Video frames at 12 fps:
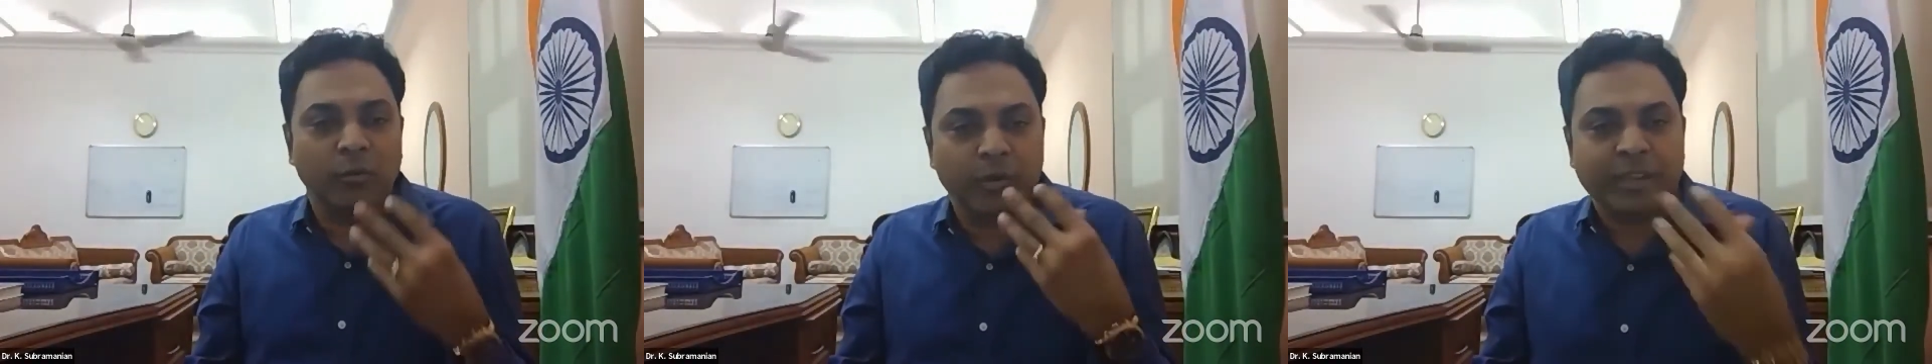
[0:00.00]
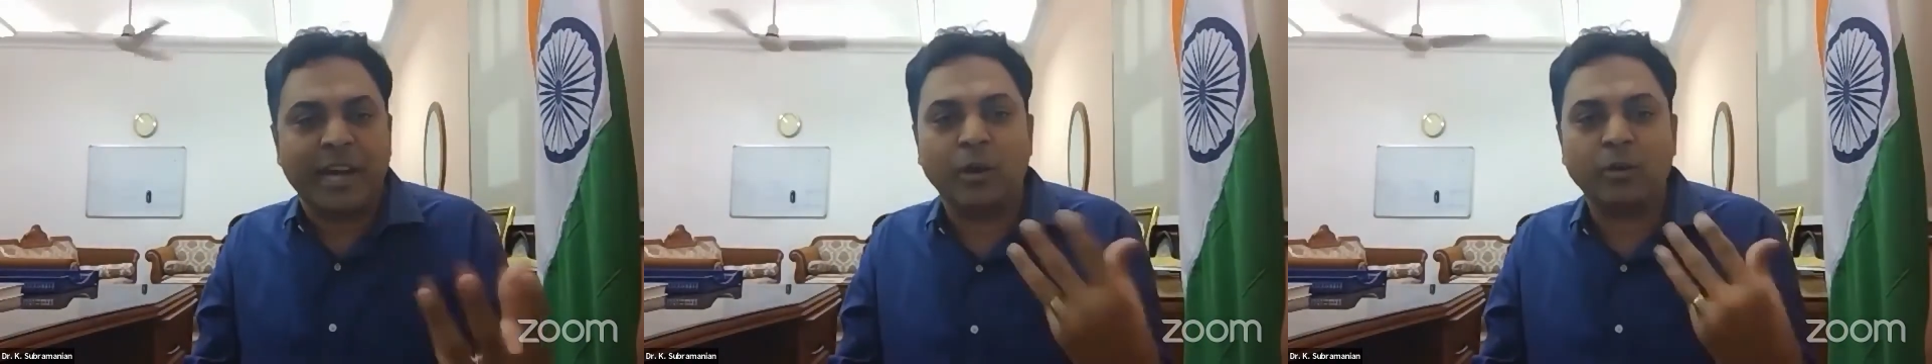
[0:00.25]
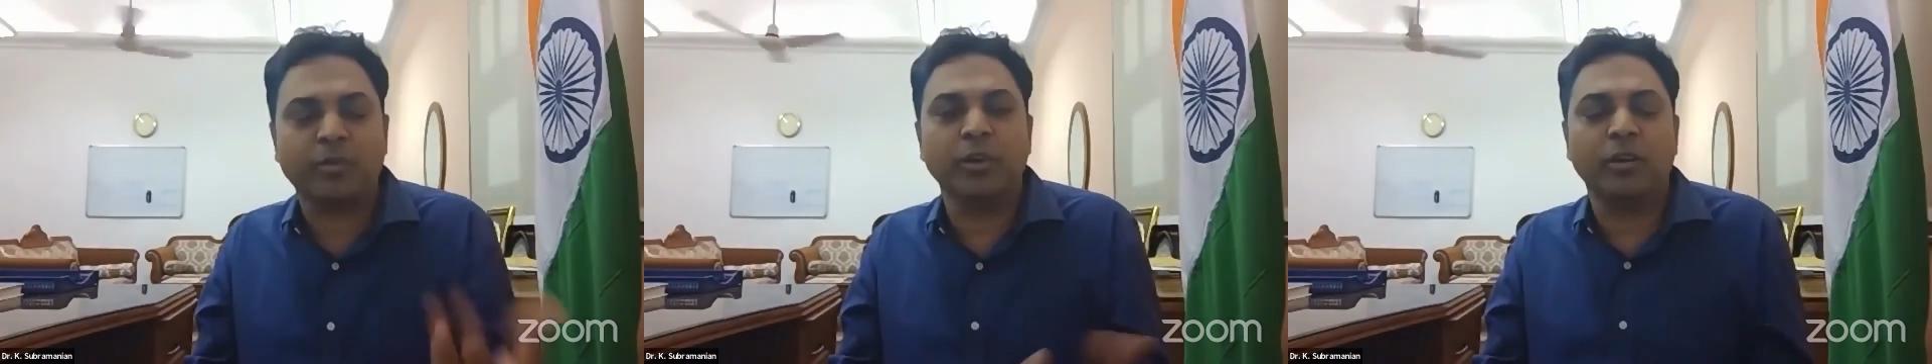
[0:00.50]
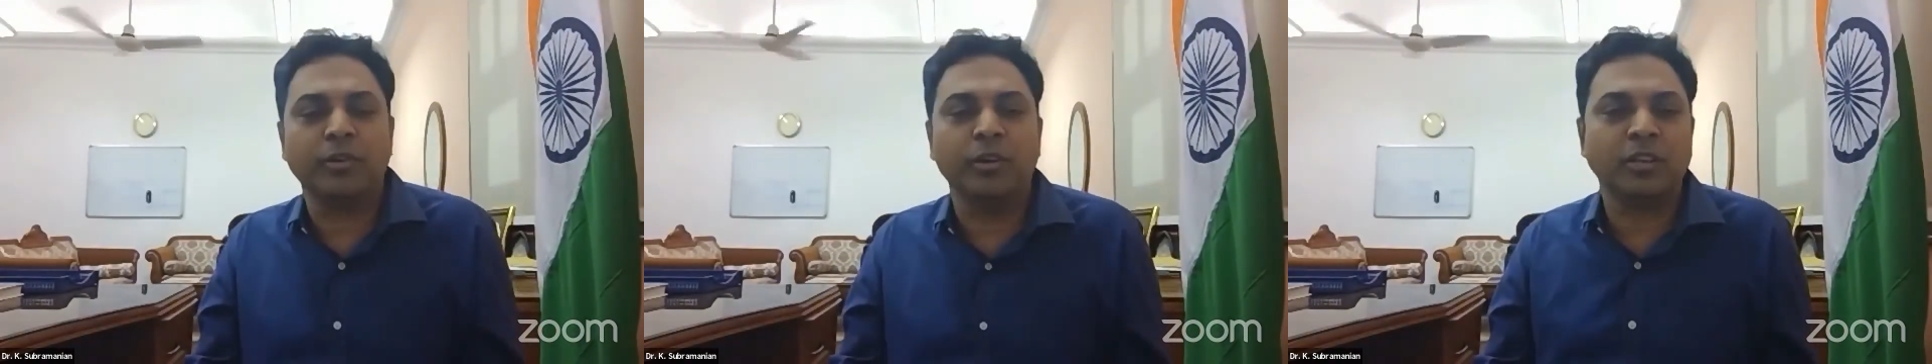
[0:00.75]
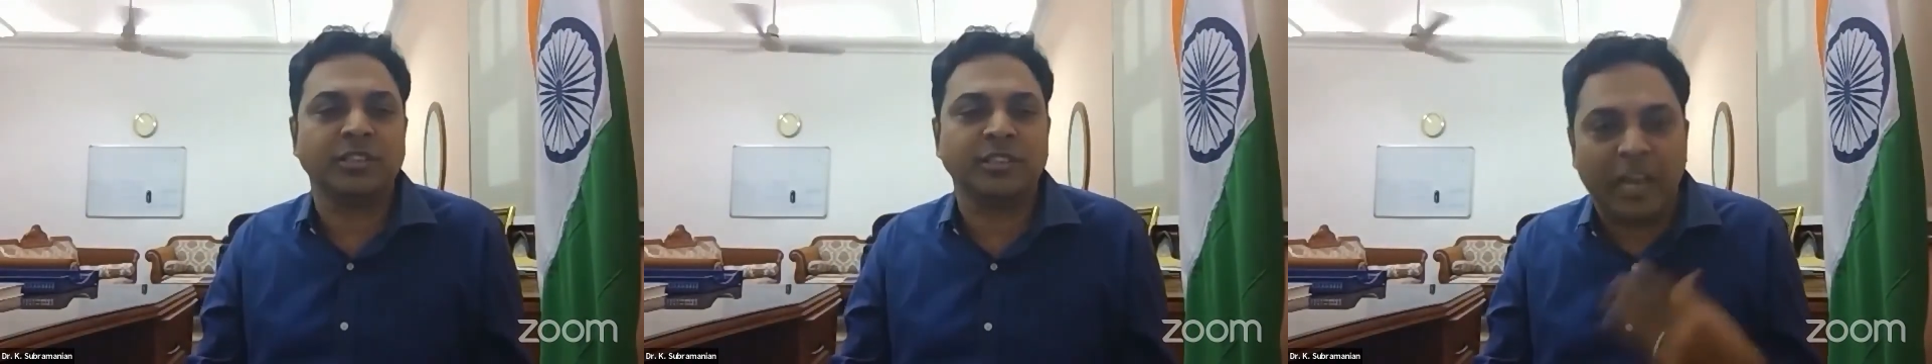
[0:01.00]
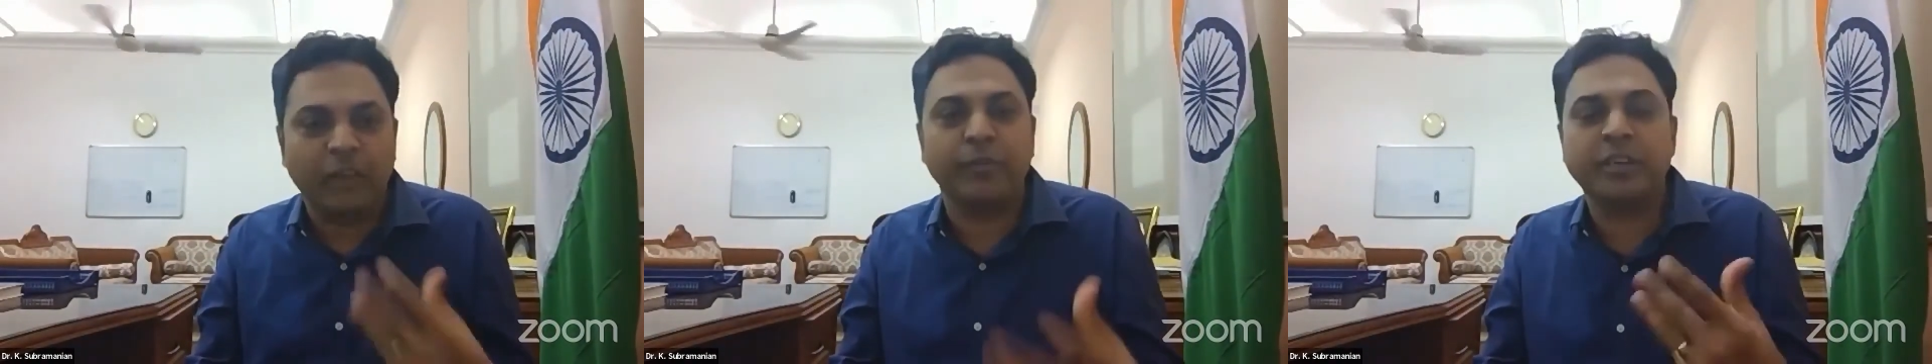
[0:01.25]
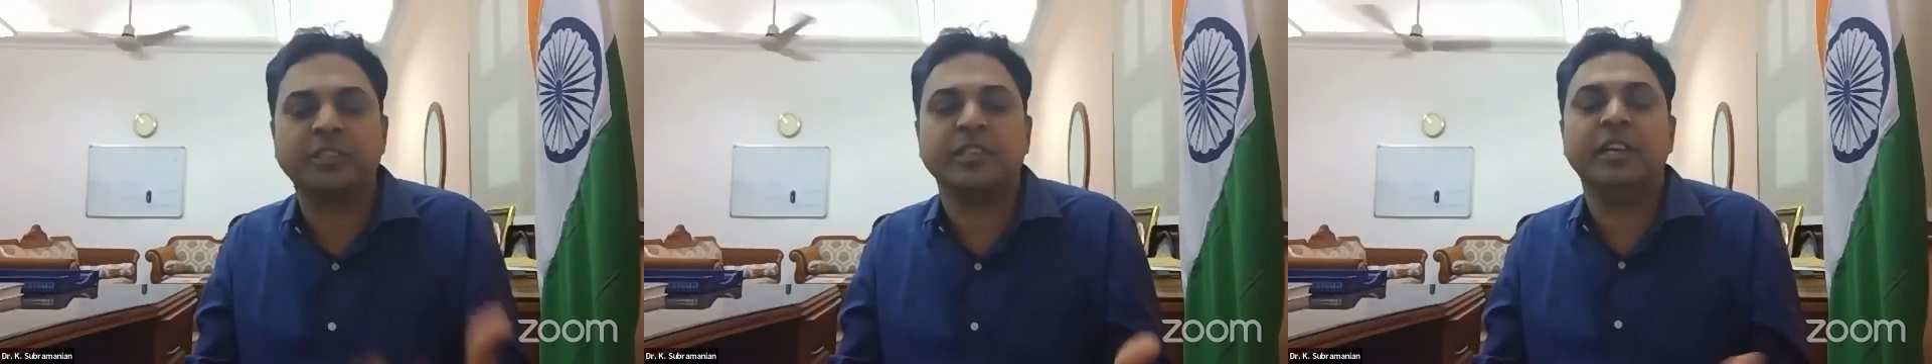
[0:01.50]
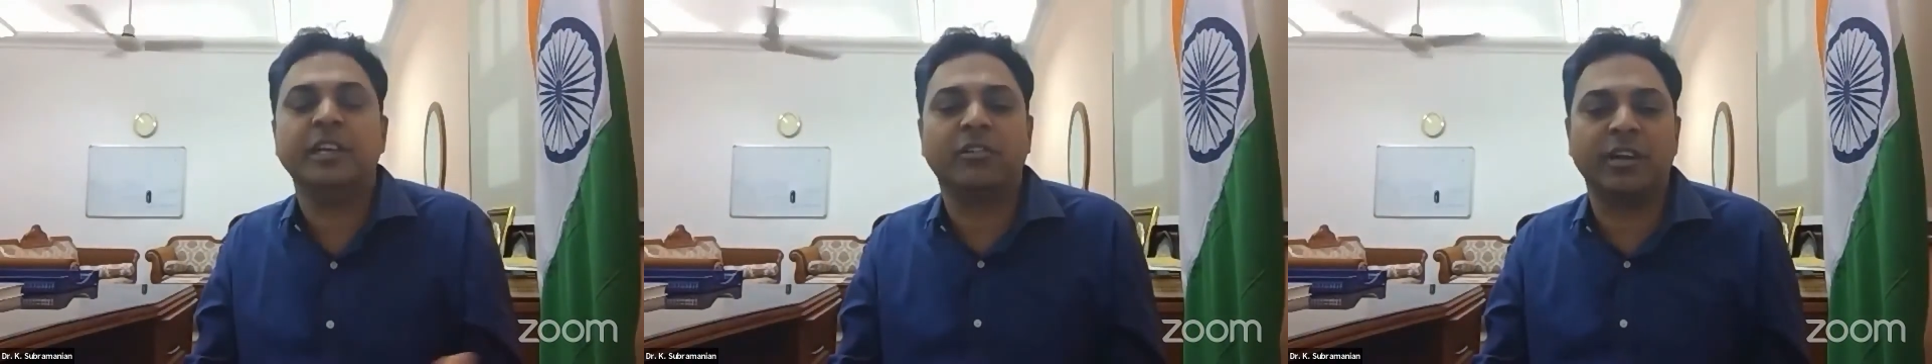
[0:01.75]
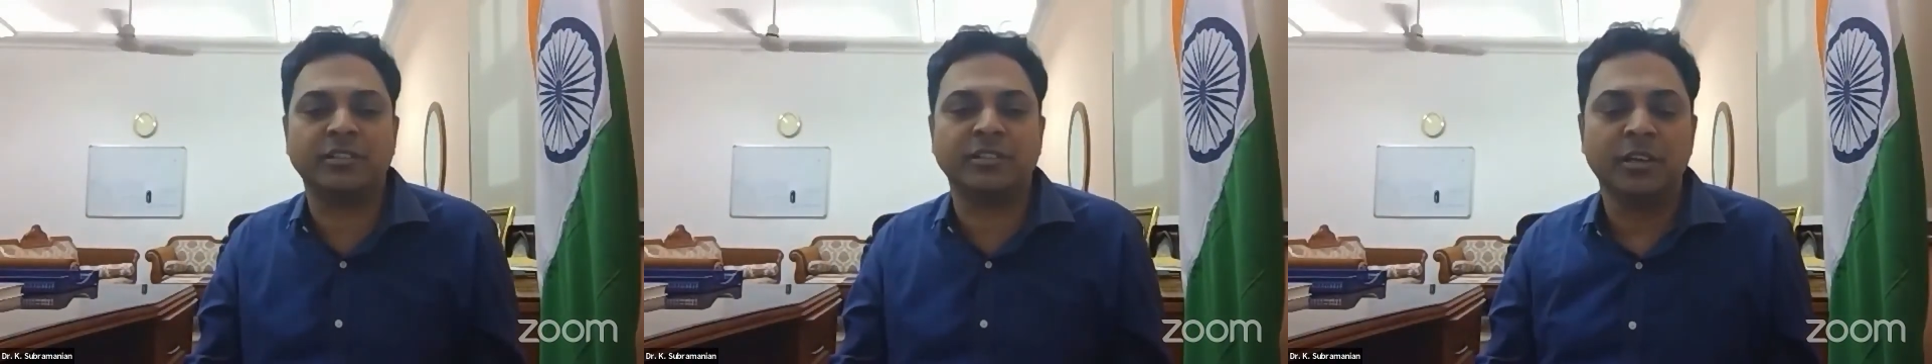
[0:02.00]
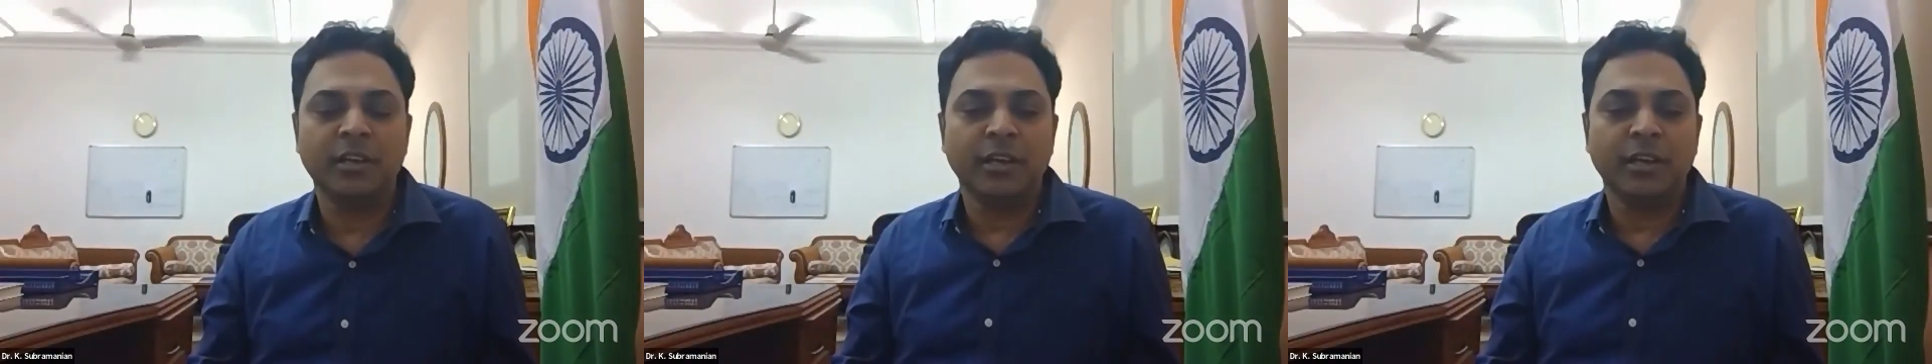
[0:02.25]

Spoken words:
without your selfish interest,